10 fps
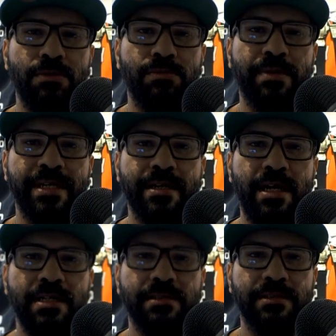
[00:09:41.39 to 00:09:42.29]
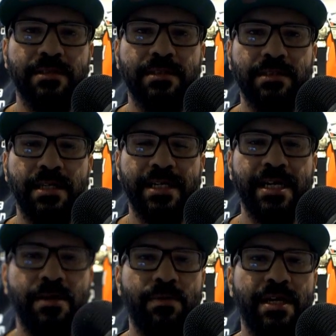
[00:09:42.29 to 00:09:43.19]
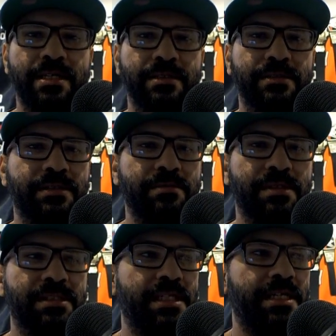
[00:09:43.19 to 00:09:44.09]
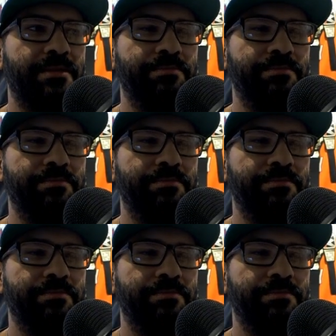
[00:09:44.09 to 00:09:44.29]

Bring it on. I can't wait. It's going to be sick.